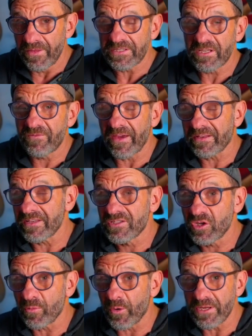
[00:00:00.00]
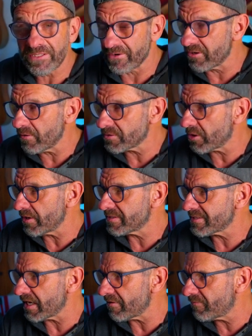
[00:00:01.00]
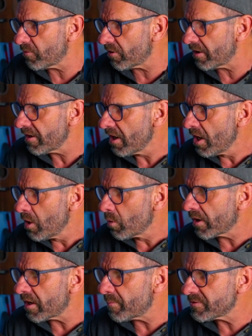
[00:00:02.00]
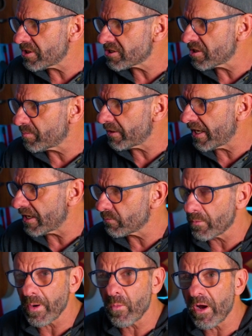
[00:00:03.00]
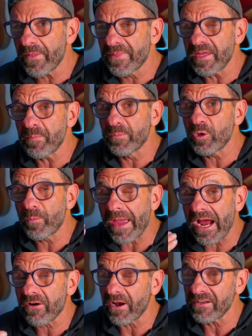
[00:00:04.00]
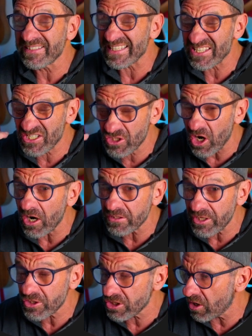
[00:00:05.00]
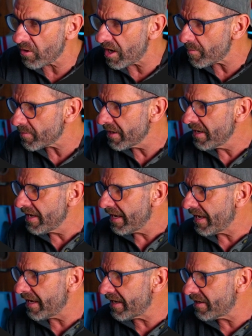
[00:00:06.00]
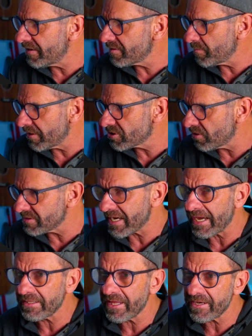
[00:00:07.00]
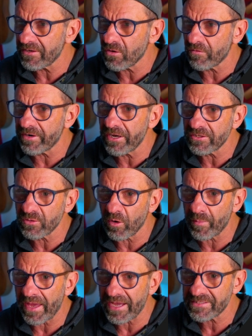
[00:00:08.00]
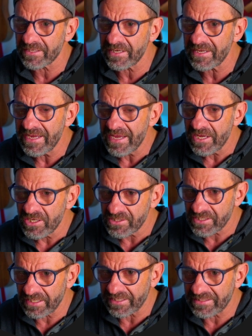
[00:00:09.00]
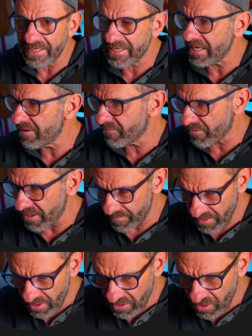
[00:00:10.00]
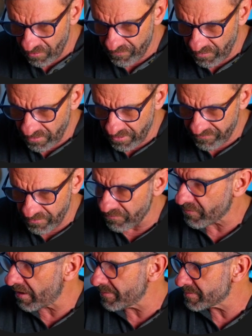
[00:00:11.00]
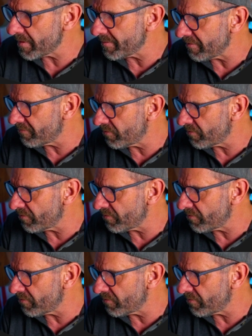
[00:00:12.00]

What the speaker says: This effect is super easy to do, it's already set up for it. We're gonna position the playhead where we want the blue background to start to show up and make sure it's highlighted, go over here to opacity, select a keyframe, go forward a few frames, maybe